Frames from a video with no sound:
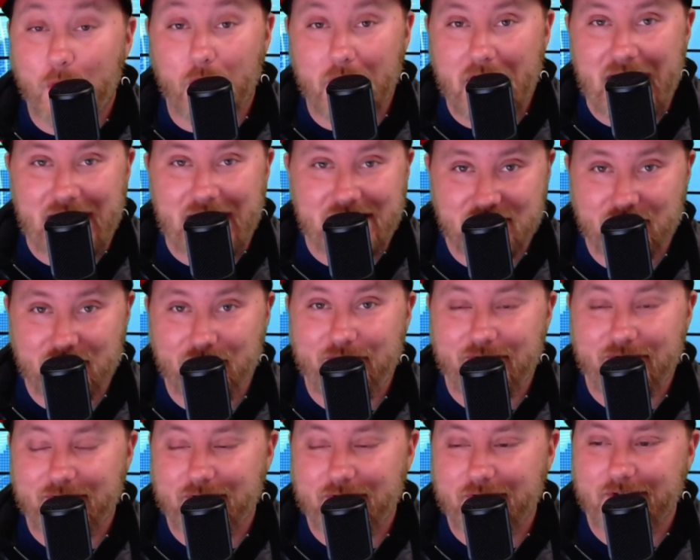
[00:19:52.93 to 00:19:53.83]

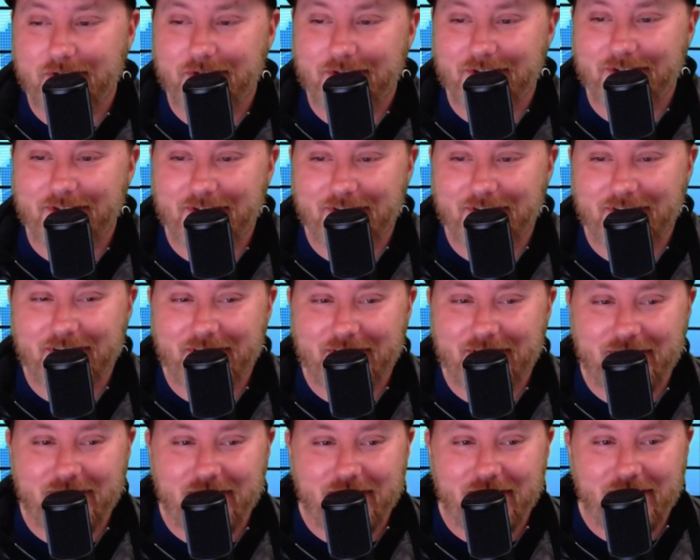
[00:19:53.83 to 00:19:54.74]
active
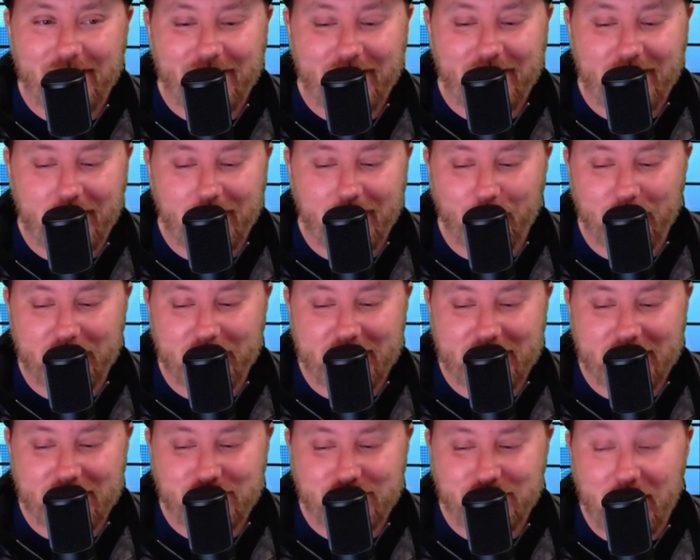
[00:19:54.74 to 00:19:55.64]
with
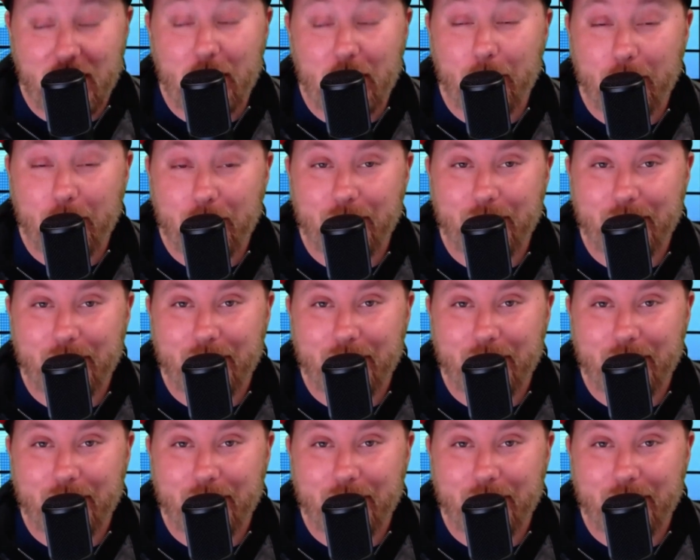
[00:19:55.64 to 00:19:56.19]
this show.